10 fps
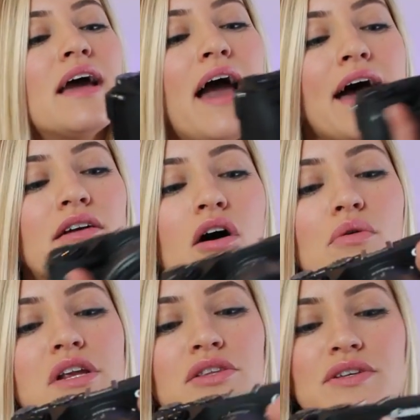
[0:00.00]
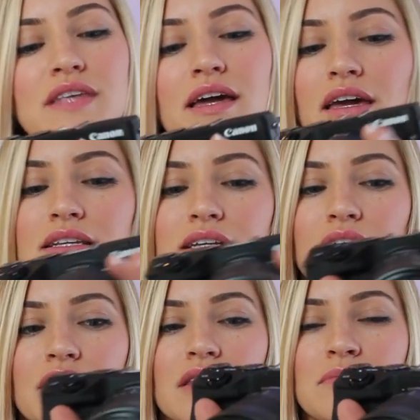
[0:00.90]
And it already looks like I can
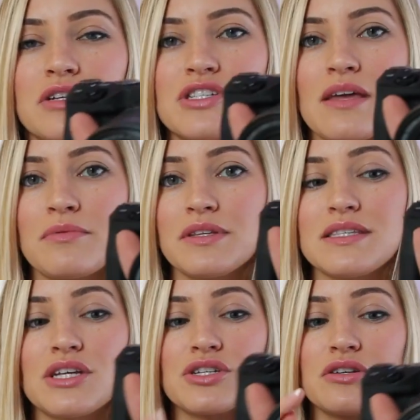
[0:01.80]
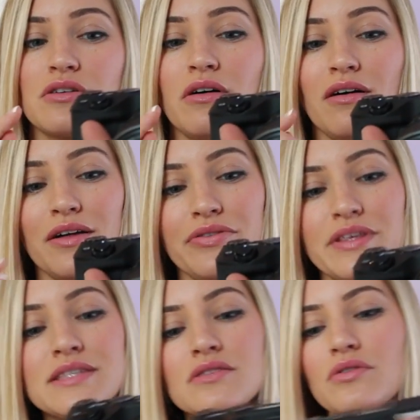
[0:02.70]
tell that the image stabilization on
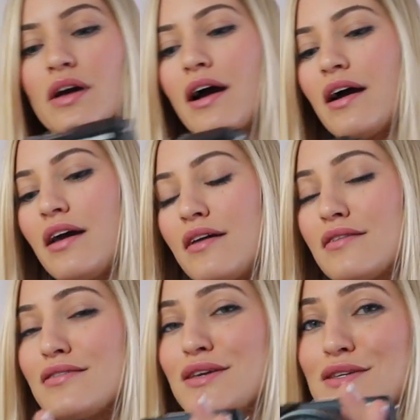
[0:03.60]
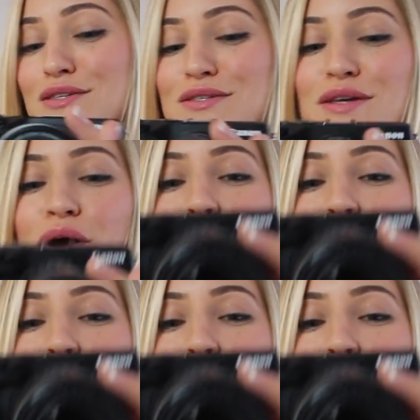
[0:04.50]
this little guy is